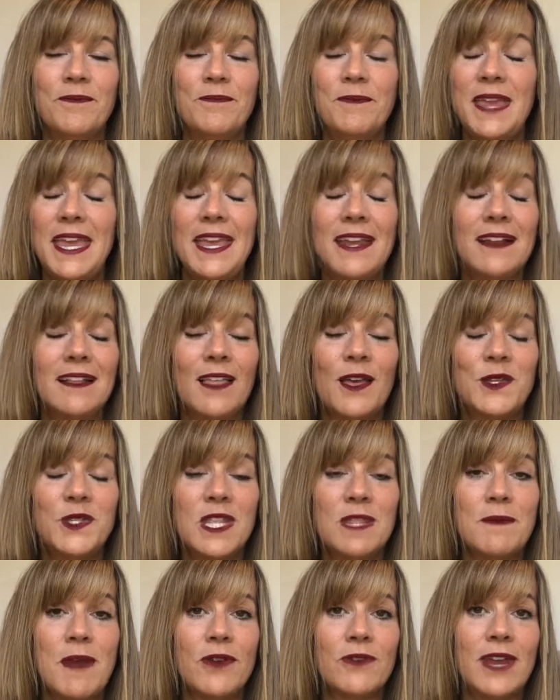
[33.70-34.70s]
being close
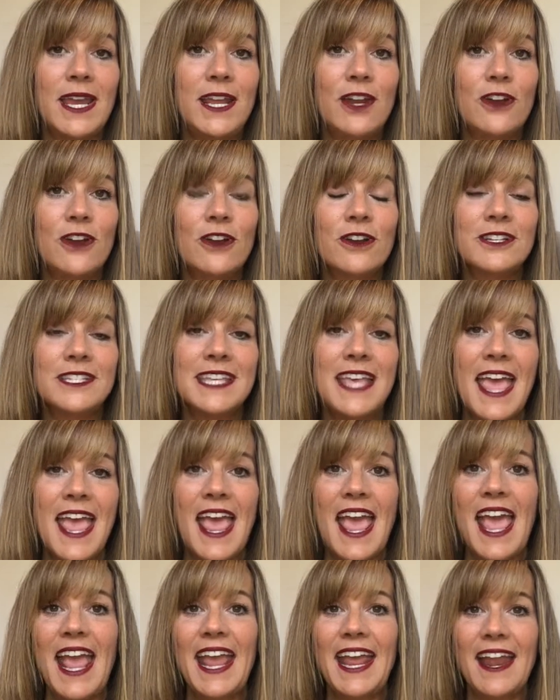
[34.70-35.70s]
with my readers
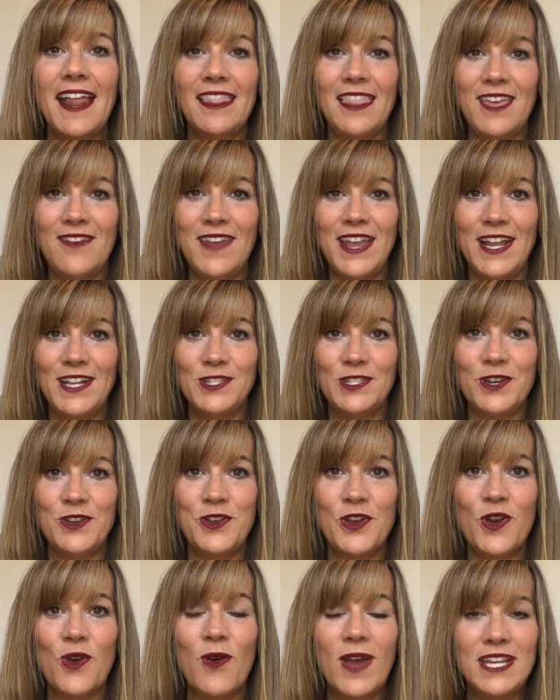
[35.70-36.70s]
and I love answering
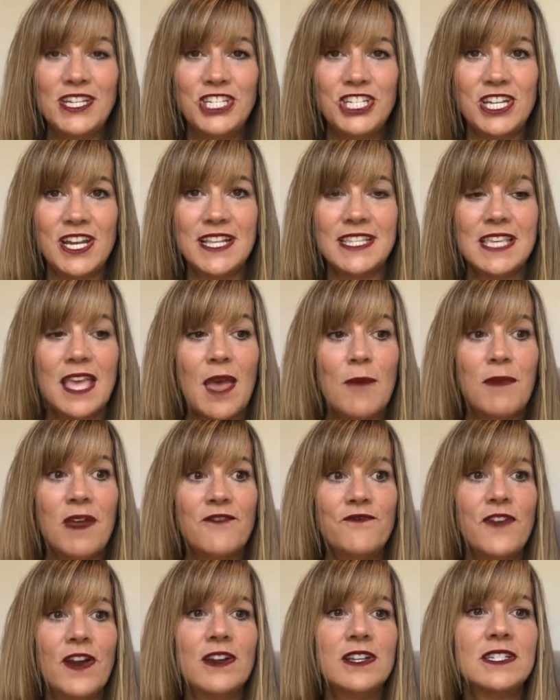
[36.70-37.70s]
your questions. But
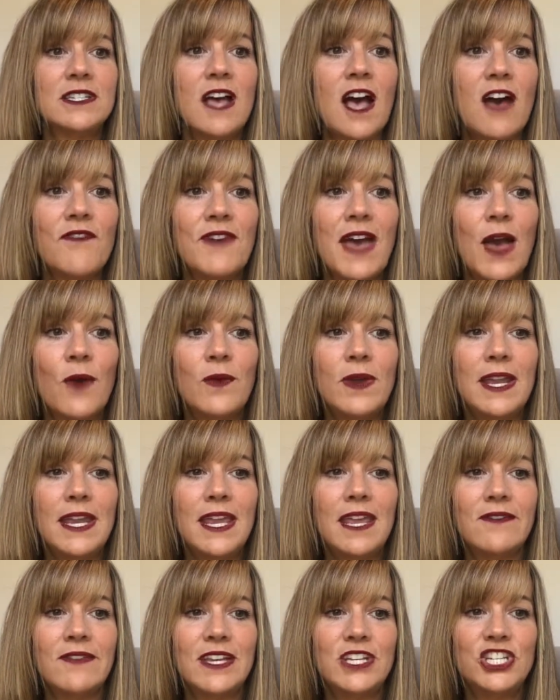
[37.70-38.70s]
first off, I want to
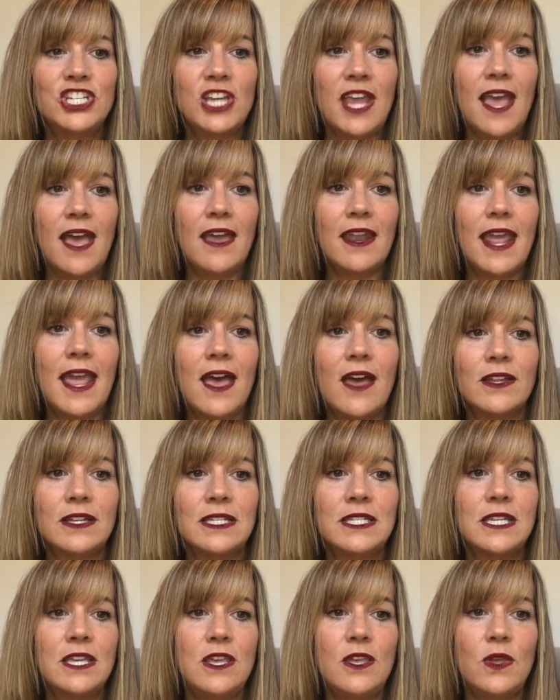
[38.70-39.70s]
give a shout out
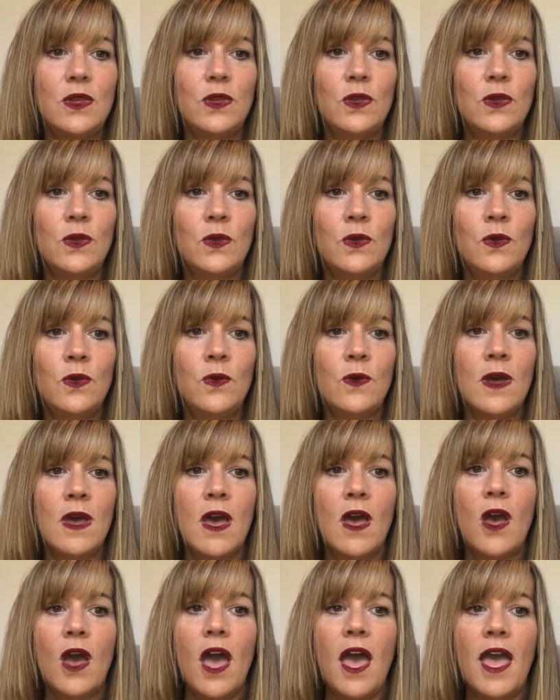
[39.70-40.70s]
to
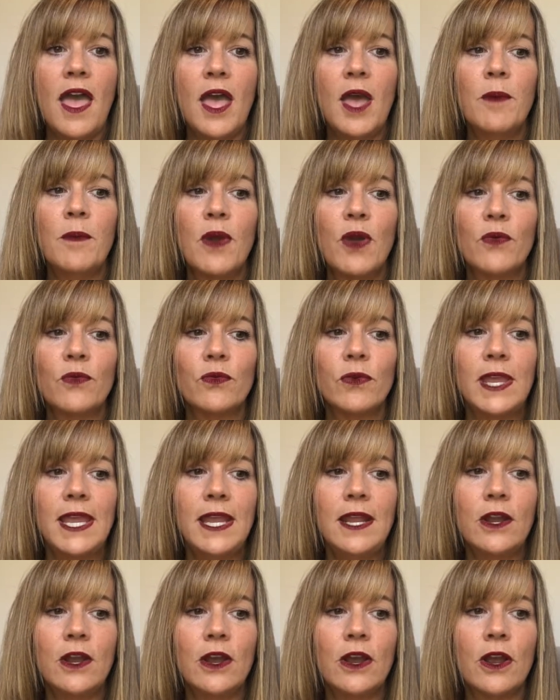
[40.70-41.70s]

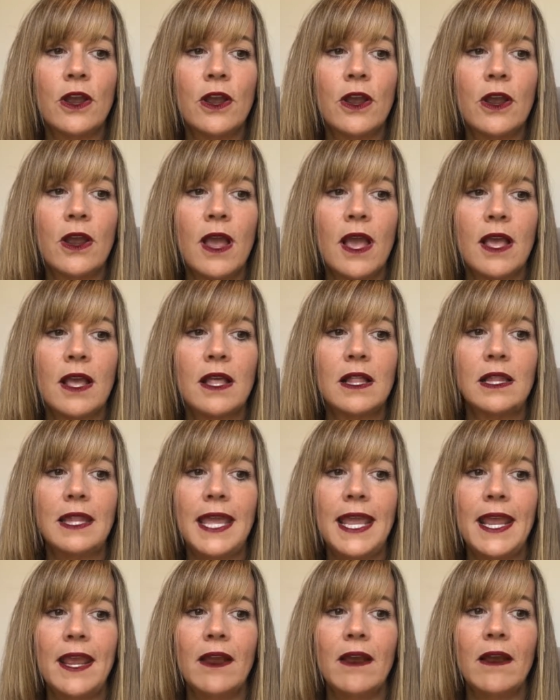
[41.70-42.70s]
reader
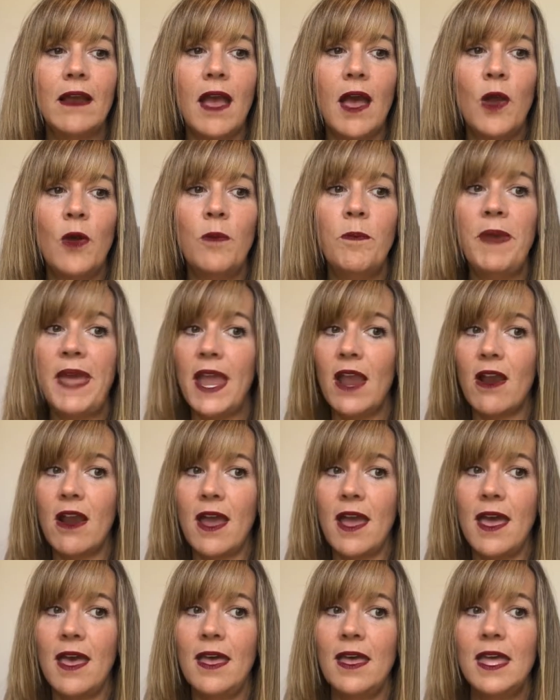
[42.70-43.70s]
Claire
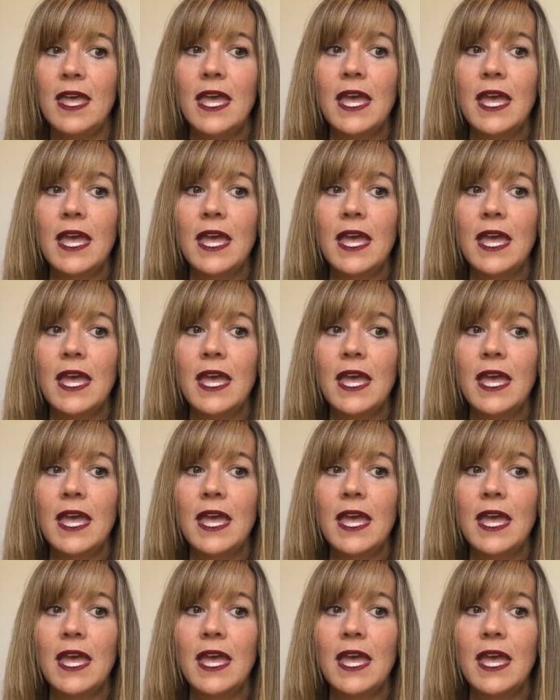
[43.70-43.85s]
O'Bara.